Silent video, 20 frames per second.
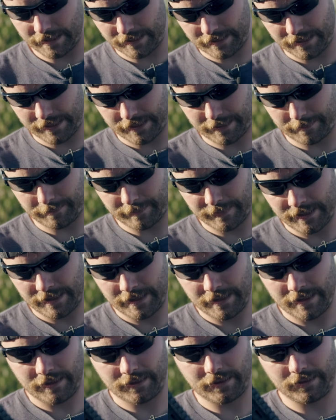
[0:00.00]
the
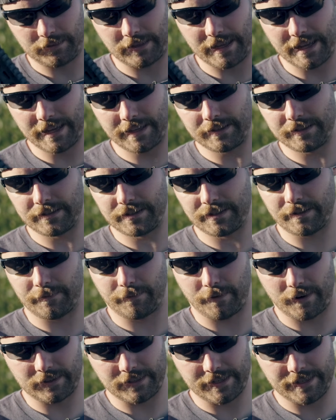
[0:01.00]
lens, the
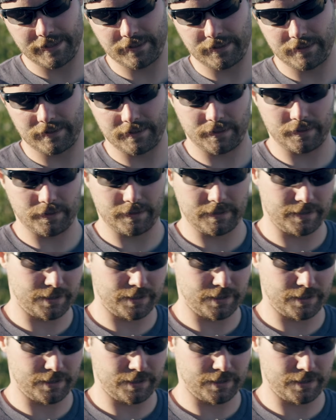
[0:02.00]
front lens is in good